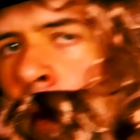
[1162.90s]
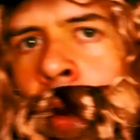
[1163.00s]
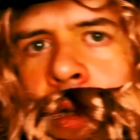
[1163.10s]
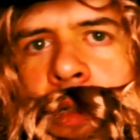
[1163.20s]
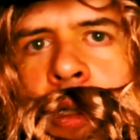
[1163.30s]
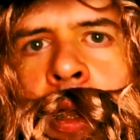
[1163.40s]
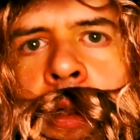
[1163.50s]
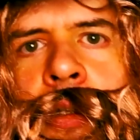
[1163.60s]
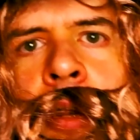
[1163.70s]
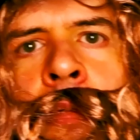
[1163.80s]
I managed to get
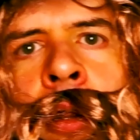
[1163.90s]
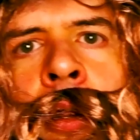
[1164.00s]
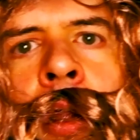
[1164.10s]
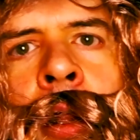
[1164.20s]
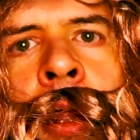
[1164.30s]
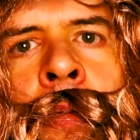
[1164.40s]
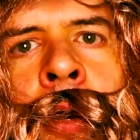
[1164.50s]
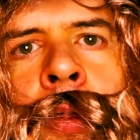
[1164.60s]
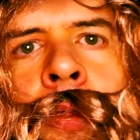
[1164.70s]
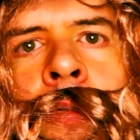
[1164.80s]
a stepladder and climb
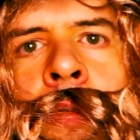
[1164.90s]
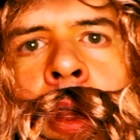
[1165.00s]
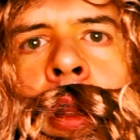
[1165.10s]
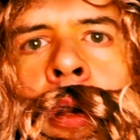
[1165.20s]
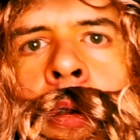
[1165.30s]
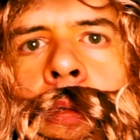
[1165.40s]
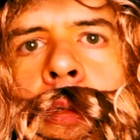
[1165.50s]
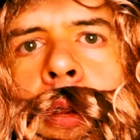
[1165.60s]
out through that hole.